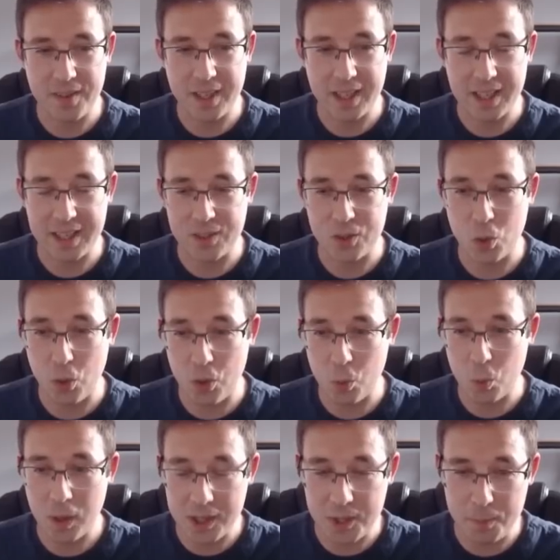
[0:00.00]
that has
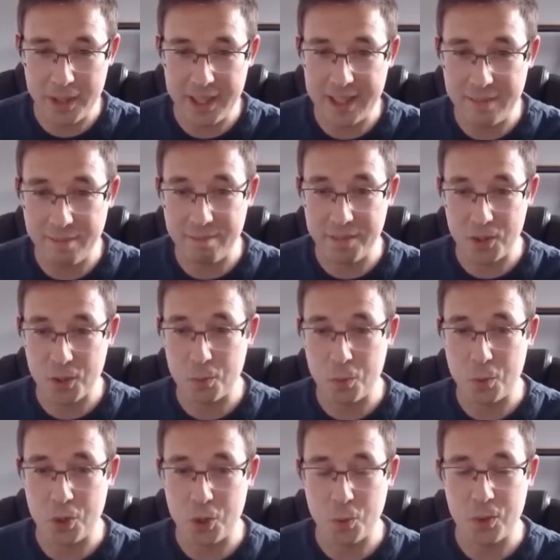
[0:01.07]
otherwise been
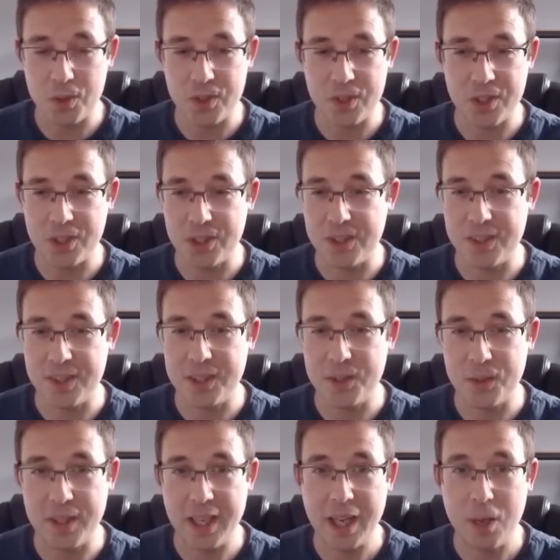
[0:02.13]
invisible to us
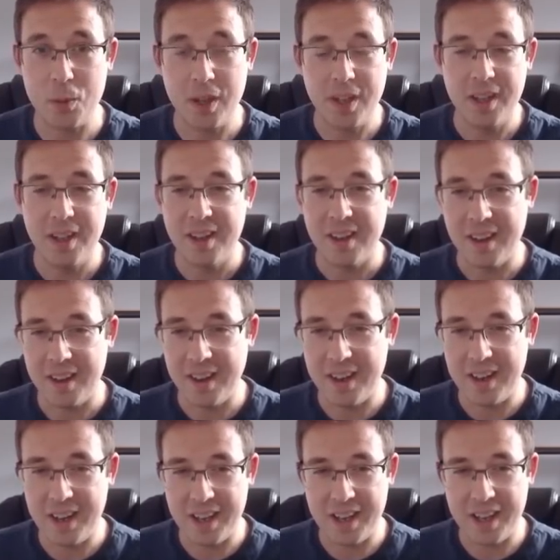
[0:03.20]
until now.
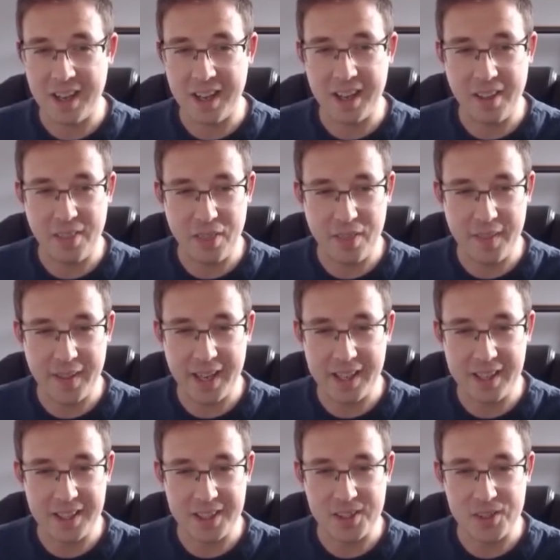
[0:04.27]
And
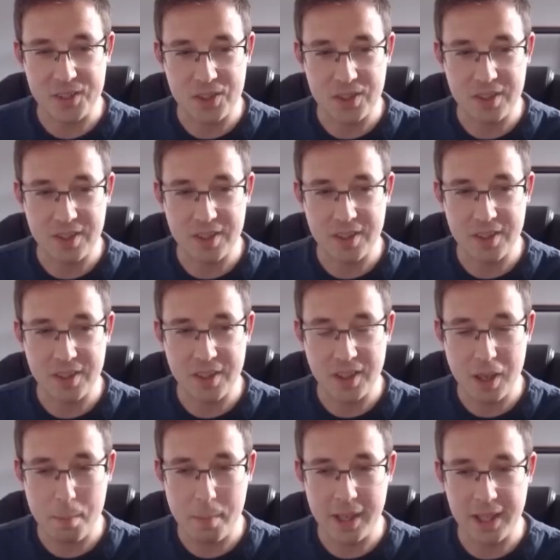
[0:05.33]
that is
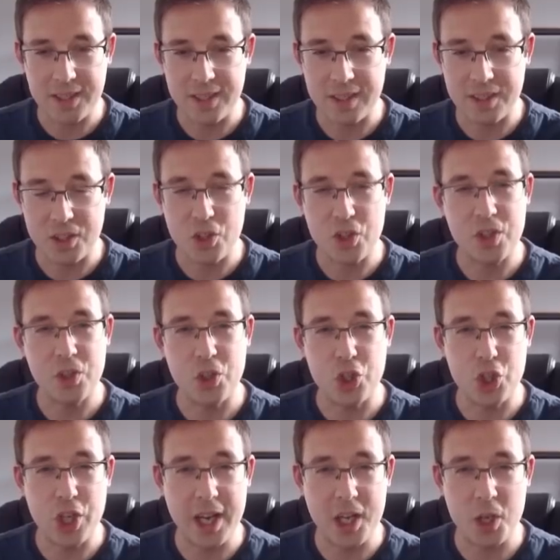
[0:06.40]
amazing. It's
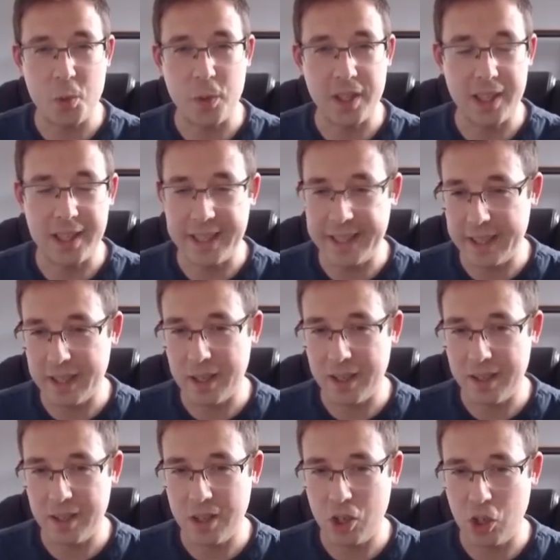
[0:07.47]
genuinely
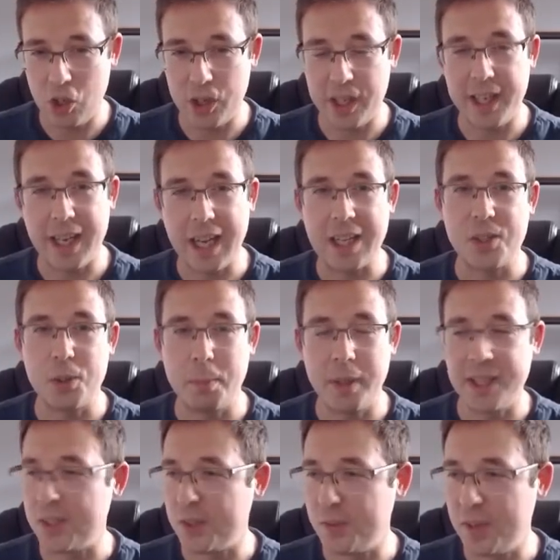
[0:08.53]
looking at a
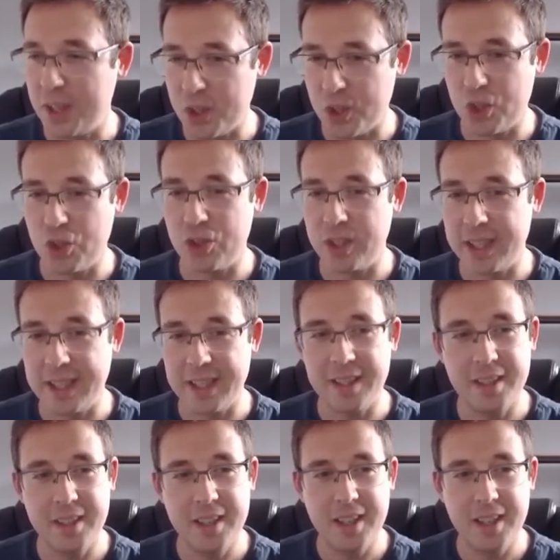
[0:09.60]
piece of history here.